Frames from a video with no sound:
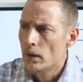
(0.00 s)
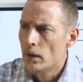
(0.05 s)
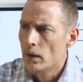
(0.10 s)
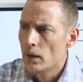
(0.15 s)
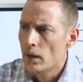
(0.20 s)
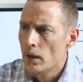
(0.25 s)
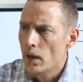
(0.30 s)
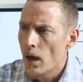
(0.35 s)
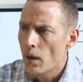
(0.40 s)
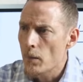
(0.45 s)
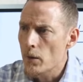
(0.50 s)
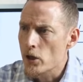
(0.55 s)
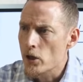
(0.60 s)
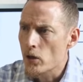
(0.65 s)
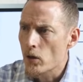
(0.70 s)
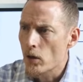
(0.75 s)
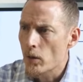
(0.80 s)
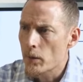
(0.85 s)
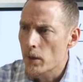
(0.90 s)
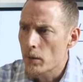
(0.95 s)
how much
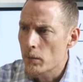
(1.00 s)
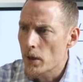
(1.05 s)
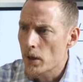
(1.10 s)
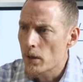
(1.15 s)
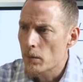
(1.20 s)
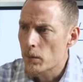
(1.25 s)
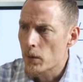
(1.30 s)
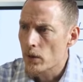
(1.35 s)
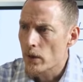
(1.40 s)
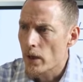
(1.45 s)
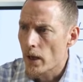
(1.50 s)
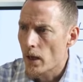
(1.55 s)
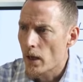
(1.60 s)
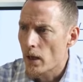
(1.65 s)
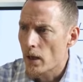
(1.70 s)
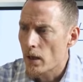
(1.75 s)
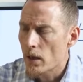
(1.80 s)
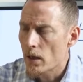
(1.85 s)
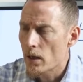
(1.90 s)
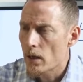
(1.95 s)
chromium needed per
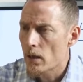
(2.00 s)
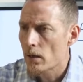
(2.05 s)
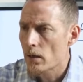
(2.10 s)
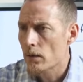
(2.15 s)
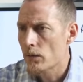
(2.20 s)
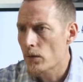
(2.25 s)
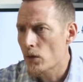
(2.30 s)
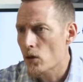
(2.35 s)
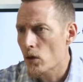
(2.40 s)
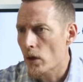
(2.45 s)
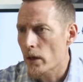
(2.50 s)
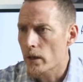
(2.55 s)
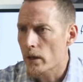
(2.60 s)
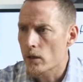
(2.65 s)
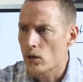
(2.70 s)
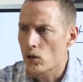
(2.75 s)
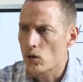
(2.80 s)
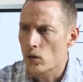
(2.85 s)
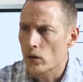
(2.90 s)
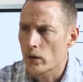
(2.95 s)
day. If you're trying to
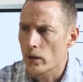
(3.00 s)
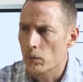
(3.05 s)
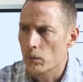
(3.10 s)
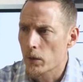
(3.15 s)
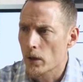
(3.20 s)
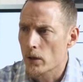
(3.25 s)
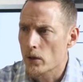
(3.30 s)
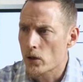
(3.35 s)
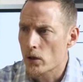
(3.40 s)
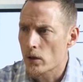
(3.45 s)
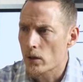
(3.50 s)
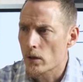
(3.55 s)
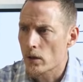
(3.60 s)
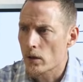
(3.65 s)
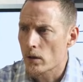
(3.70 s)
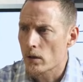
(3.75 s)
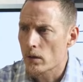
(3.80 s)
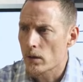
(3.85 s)
control your blood sugar,